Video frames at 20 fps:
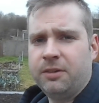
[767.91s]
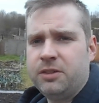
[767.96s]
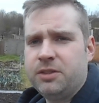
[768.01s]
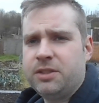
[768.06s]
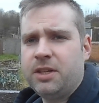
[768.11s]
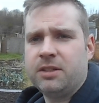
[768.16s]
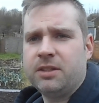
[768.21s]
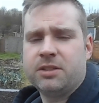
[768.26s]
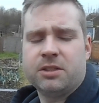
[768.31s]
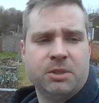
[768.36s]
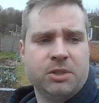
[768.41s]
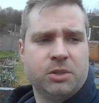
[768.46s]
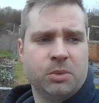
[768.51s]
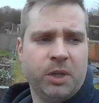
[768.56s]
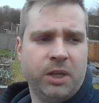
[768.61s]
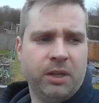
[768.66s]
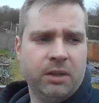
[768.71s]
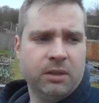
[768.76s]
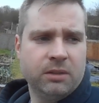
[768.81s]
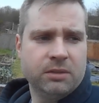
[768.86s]
I just had something to
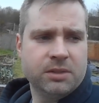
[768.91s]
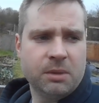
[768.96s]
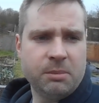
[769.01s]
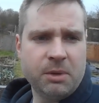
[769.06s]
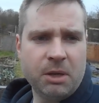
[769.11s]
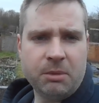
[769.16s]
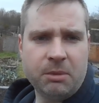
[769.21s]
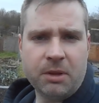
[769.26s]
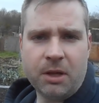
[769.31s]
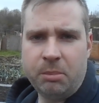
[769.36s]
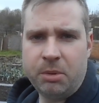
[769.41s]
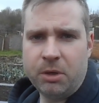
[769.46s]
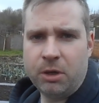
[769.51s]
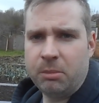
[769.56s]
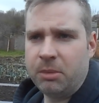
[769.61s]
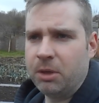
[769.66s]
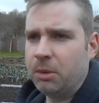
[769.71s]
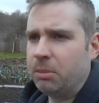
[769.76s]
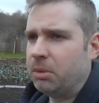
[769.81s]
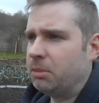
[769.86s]
eat, so maybe that'll
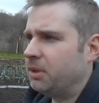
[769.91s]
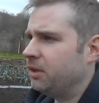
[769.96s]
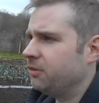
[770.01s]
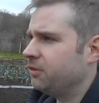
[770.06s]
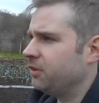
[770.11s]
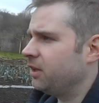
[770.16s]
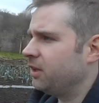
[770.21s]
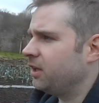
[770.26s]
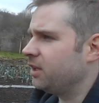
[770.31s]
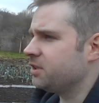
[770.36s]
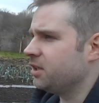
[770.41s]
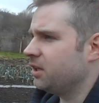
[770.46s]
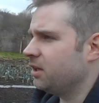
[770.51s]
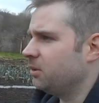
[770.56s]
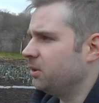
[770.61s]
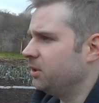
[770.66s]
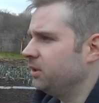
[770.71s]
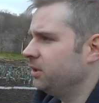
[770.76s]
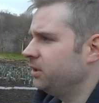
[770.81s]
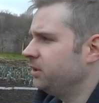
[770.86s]
perk me up a bit for the last
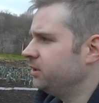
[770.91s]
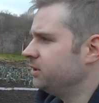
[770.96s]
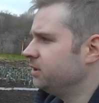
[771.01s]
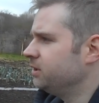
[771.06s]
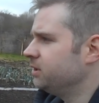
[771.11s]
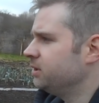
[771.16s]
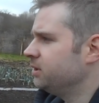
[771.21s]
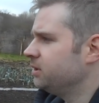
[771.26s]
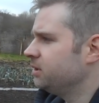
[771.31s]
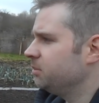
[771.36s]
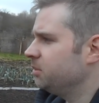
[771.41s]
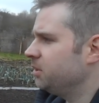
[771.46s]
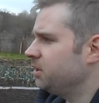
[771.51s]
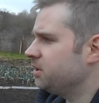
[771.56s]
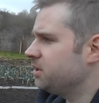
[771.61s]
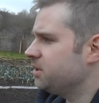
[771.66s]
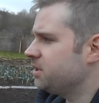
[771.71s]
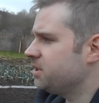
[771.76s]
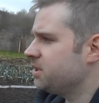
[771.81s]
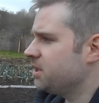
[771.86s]
hour.
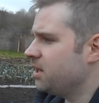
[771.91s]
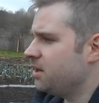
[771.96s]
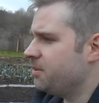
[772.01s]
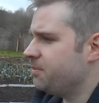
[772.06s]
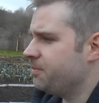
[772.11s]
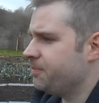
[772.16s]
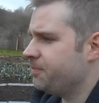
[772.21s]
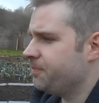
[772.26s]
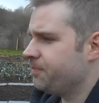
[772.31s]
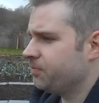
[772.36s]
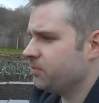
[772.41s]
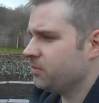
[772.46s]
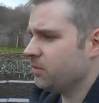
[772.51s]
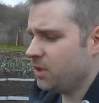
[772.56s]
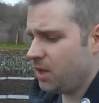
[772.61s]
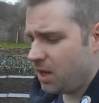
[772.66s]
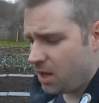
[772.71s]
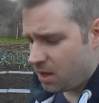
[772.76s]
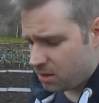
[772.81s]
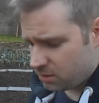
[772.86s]
But
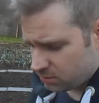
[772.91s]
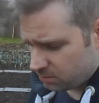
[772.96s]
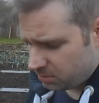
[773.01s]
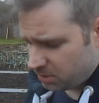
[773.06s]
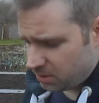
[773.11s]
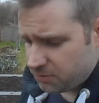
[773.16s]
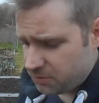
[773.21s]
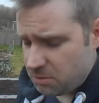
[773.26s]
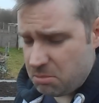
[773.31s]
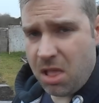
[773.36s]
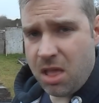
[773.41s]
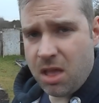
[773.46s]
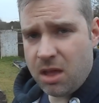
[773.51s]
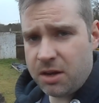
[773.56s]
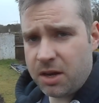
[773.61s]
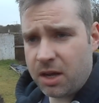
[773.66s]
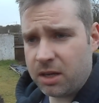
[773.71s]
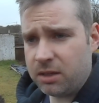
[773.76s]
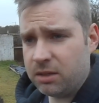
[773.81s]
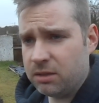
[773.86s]
yeah, bit of a blur
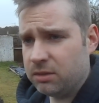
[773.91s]
day.